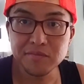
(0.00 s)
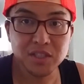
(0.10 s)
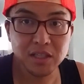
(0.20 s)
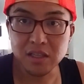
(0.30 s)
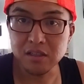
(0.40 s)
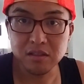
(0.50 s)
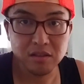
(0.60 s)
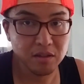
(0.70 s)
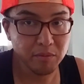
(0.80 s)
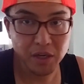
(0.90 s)
Chicken,
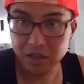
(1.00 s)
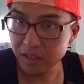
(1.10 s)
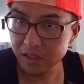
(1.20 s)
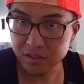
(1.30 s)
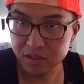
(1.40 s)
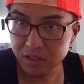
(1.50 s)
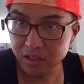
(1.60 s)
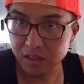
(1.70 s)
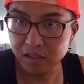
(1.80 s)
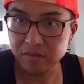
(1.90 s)
they marinate the
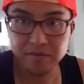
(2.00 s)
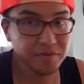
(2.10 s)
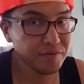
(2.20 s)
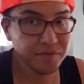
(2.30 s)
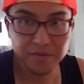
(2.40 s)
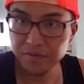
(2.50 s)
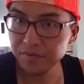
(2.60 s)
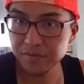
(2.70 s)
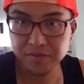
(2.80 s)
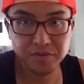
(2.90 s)
chicken.
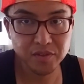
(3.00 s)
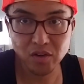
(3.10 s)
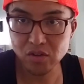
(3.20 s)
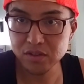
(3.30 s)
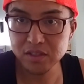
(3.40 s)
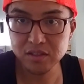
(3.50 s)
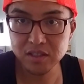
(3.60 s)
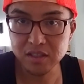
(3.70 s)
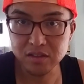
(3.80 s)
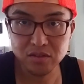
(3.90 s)
All these
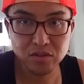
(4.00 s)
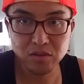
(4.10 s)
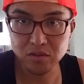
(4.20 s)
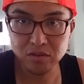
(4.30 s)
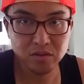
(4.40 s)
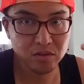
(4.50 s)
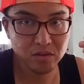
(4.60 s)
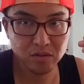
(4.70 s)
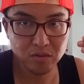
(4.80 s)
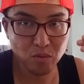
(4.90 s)
things. So
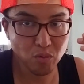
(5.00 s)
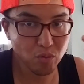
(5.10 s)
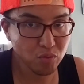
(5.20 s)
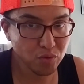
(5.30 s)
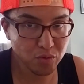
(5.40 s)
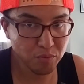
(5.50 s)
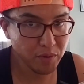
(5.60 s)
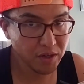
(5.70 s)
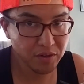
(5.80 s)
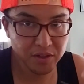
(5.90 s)
you
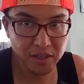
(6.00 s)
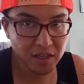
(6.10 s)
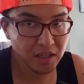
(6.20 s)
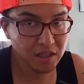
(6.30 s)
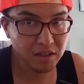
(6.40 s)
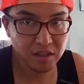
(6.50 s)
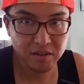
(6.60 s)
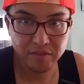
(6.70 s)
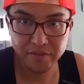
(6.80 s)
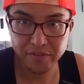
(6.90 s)
marinate
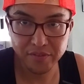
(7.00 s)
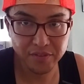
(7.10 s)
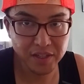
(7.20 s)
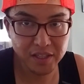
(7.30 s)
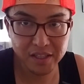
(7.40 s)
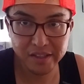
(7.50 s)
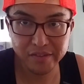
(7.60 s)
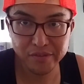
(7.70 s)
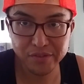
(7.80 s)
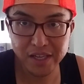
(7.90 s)

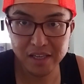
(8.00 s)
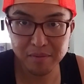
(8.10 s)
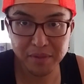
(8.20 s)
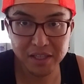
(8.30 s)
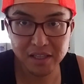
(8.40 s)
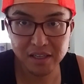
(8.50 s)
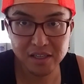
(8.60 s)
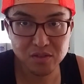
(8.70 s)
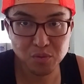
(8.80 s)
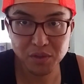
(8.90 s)
vegan fake meat
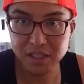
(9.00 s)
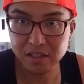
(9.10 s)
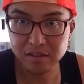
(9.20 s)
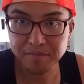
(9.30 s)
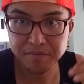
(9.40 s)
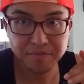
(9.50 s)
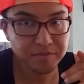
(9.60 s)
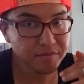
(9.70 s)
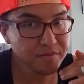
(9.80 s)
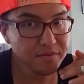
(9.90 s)
as well.
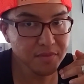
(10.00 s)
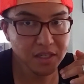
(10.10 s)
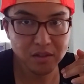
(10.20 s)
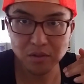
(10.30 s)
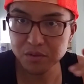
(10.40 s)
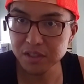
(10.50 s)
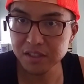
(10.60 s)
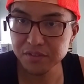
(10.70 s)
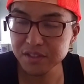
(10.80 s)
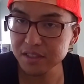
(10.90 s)
Only
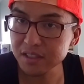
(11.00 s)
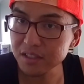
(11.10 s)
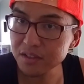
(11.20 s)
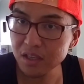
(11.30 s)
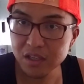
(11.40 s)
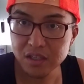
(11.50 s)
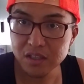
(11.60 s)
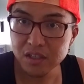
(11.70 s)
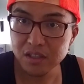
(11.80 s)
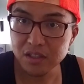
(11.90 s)
difference is
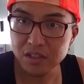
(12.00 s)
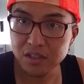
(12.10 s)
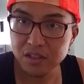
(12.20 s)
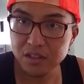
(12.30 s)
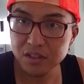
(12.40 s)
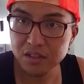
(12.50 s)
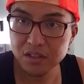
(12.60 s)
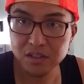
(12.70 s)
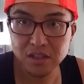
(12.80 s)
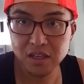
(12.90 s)

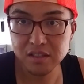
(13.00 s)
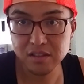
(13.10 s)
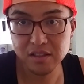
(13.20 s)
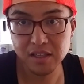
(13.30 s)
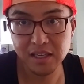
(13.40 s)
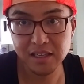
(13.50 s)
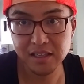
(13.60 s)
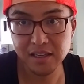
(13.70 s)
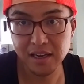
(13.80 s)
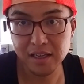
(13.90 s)
you're not
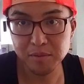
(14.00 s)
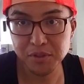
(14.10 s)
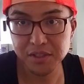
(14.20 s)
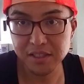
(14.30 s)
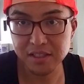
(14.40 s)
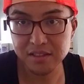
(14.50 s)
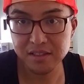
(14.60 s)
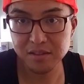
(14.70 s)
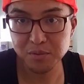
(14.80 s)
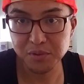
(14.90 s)
killing an animal
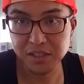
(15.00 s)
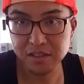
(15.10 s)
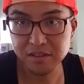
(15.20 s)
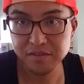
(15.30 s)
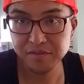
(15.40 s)
against its will,